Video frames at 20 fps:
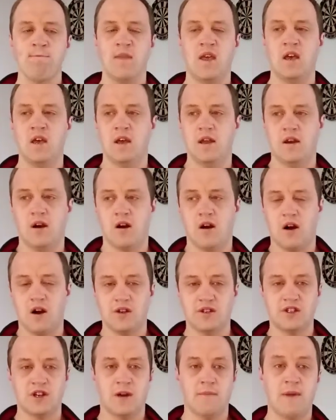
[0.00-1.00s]
uh, in our
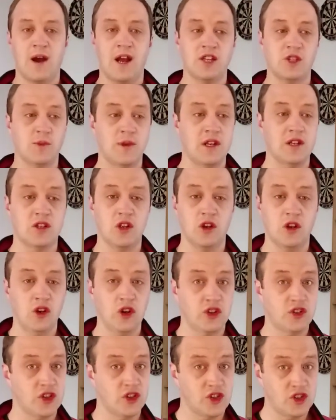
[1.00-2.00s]
hearts and our minds. We need to
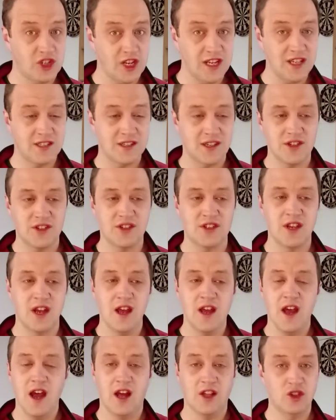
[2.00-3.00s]
look to Jesus
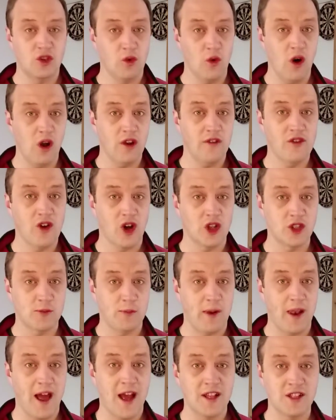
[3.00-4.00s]
and to all of God's
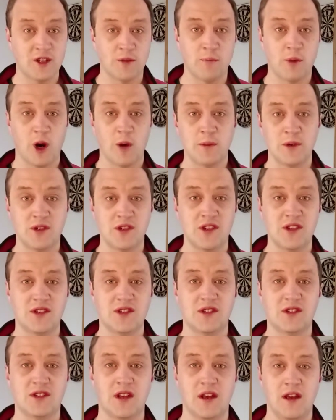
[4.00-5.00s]
plans and
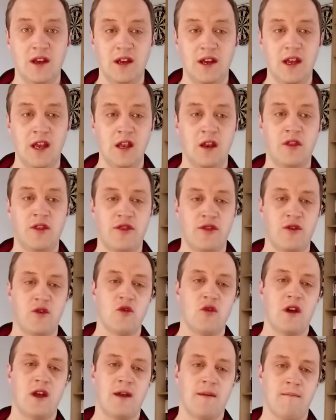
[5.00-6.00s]
purposes in and
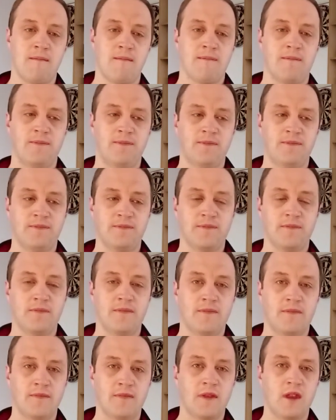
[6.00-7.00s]
through Him.
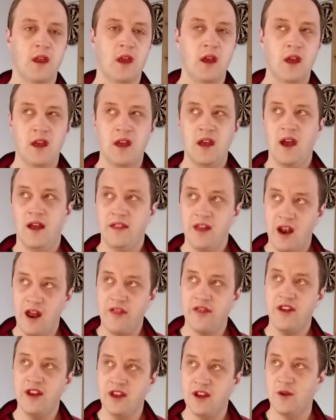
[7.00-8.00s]
And then I
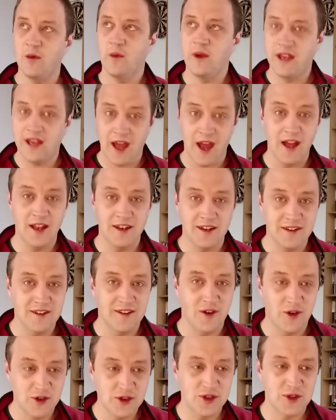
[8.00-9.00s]
think we can
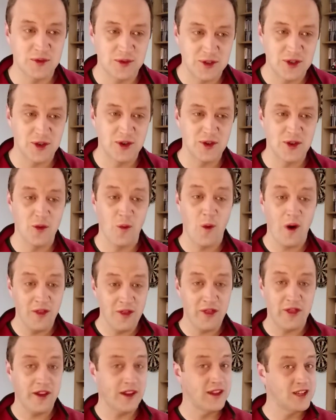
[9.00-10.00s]
also do the
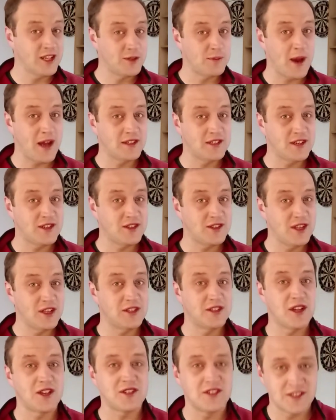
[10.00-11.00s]
one thing in this passage
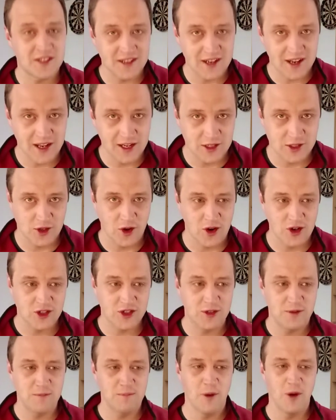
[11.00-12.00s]
that doesn't
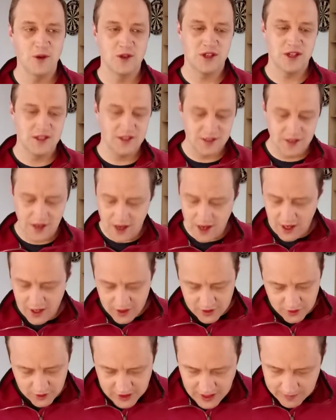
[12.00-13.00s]
exhaust Moses.
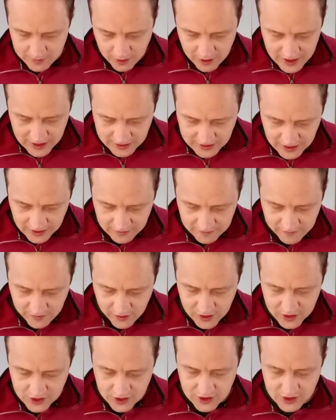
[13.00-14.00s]
So, chapter 18,
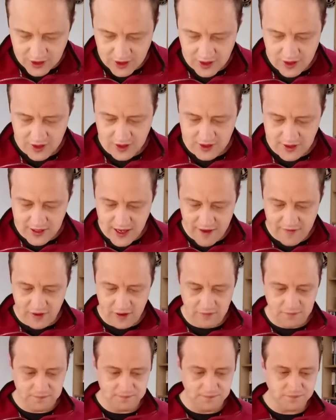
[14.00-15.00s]
verse
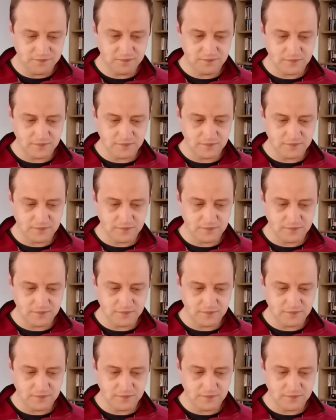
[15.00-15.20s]
7,